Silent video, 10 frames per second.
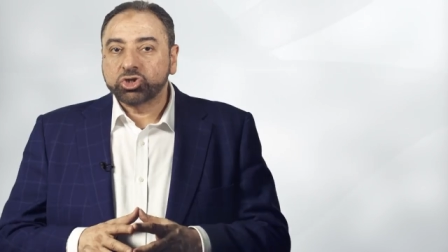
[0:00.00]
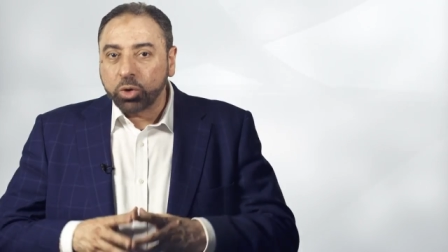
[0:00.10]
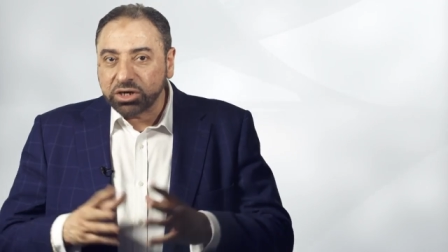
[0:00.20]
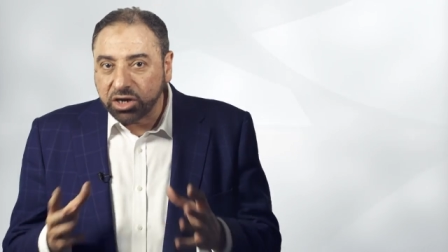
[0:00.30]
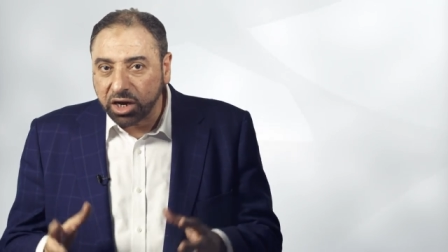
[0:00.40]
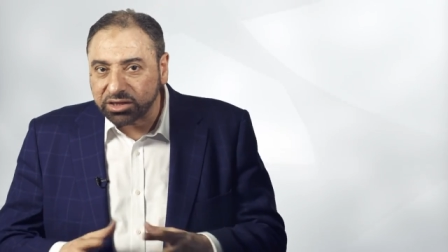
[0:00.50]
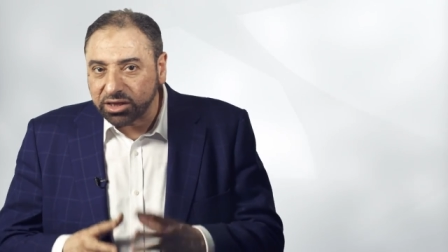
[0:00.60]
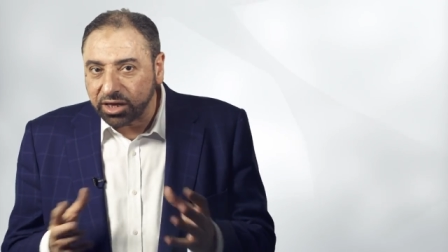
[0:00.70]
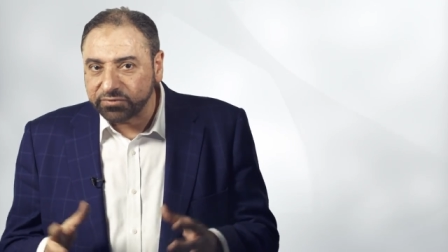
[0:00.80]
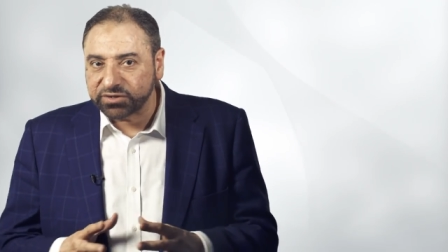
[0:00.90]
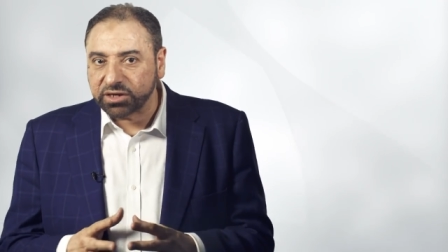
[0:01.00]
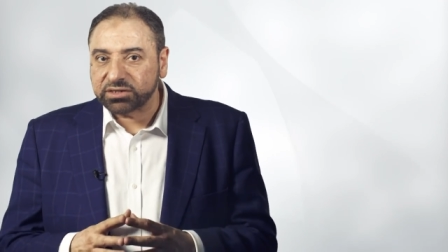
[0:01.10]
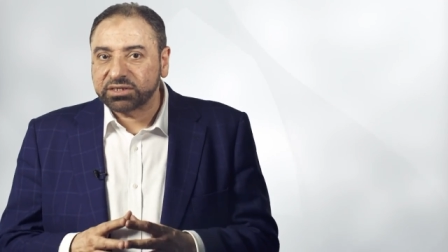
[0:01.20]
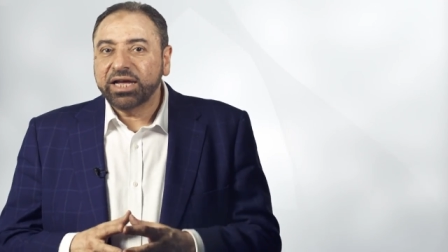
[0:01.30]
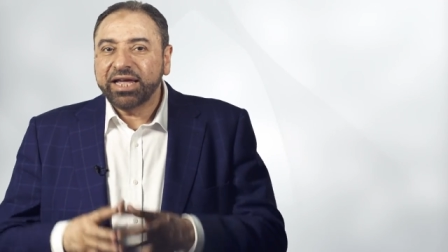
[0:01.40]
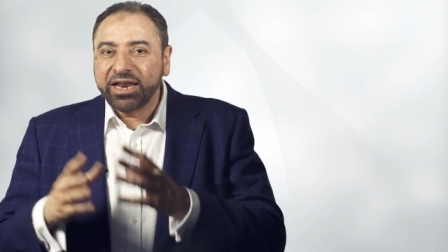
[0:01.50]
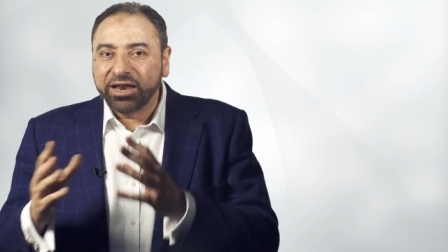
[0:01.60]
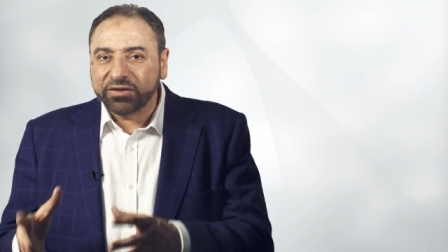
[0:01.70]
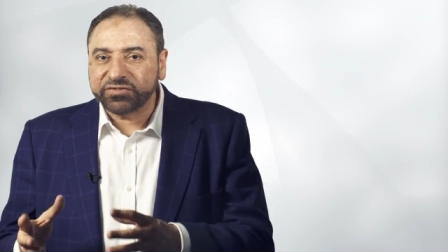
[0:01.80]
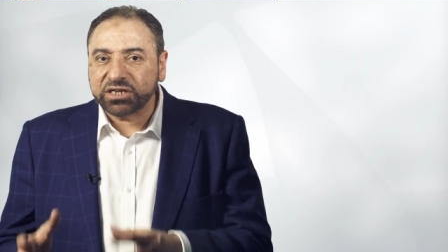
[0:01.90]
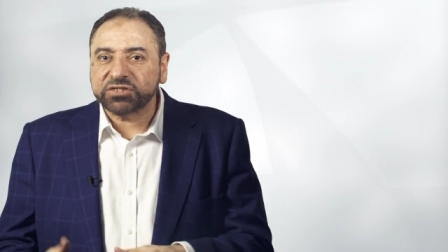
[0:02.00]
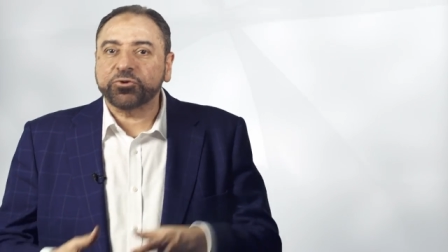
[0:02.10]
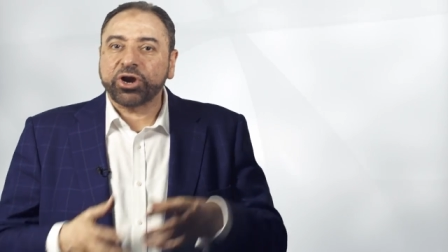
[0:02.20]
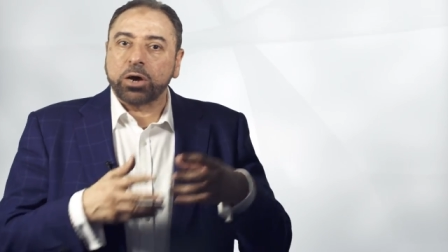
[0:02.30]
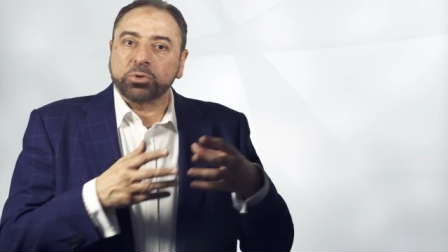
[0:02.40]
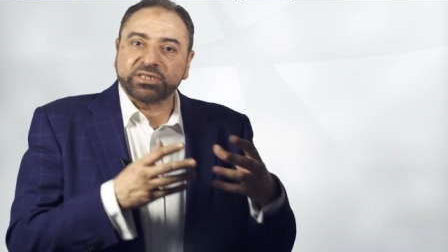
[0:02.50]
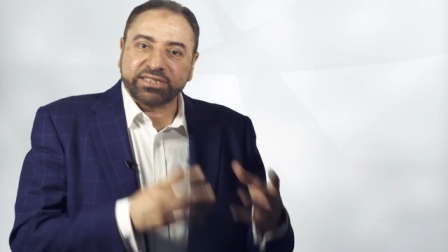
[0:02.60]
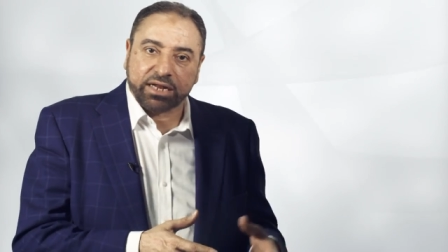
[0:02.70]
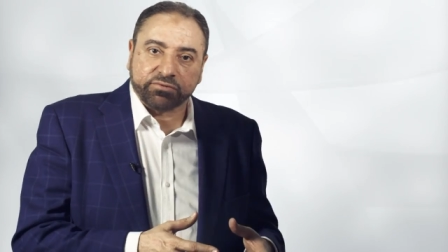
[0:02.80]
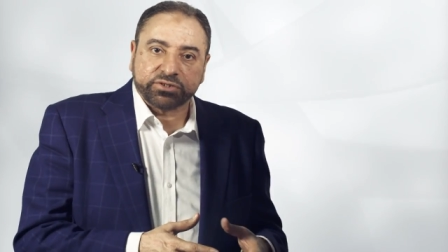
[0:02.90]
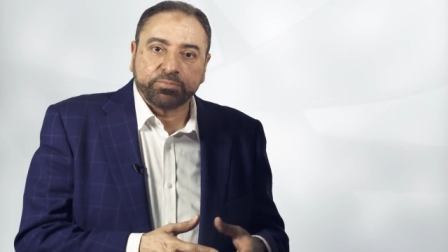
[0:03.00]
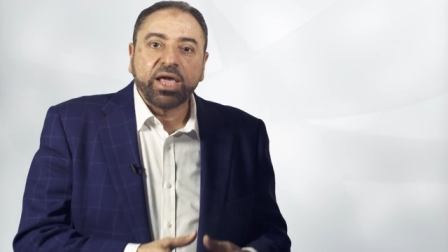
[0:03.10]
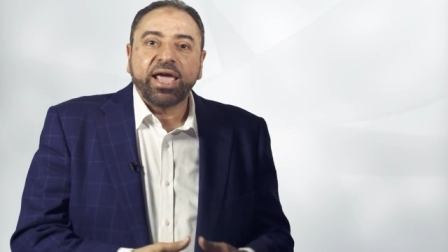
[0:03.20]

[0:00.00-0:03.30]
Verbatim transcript: So when God loves us, he loves us for ourselves.